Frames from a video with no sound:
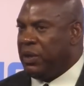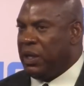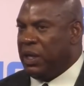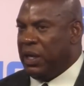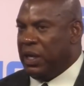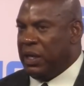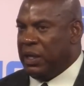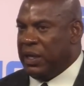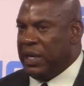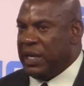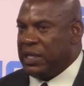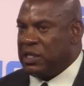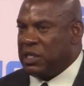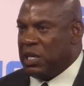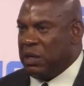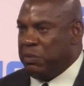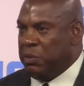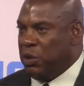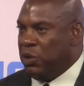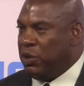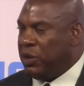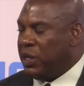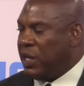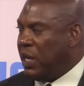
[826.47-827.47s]
and that's
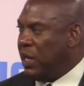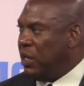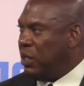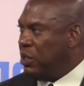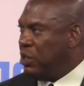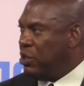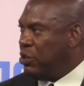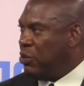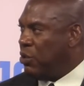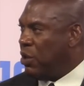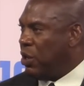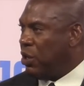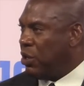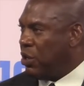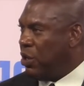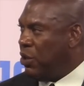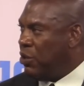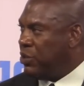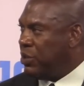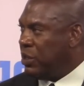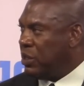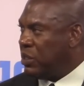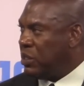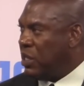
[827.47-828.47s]
communicated to our
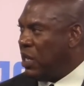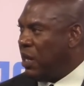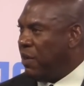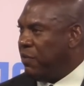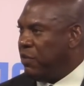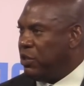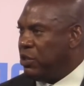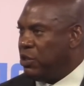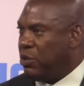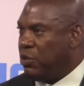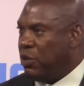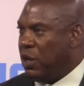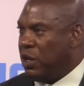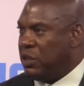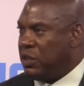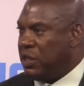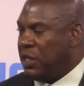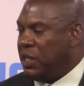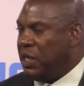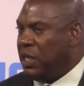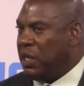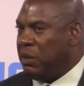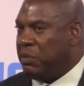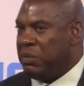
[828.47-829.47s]
coaching staff and to our
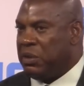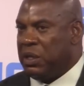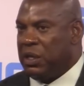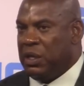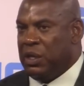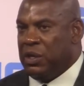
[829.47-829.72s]
team.